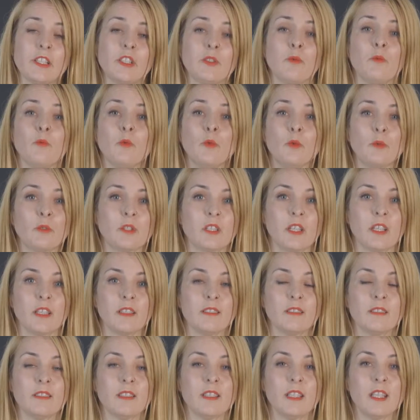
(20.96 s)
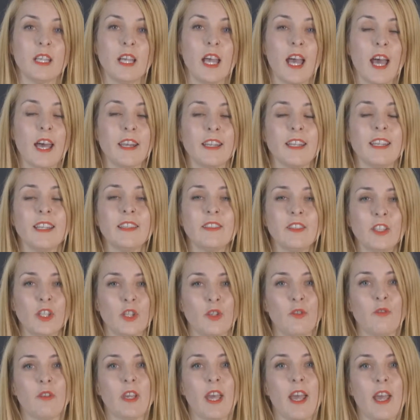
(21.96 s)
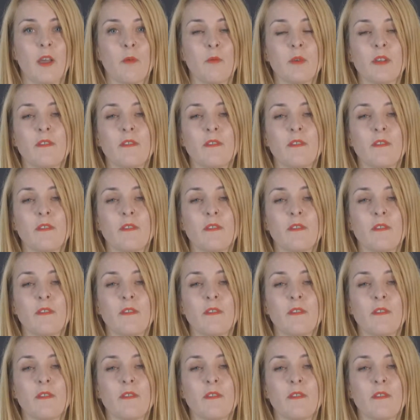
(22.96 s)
to water. And in the UK,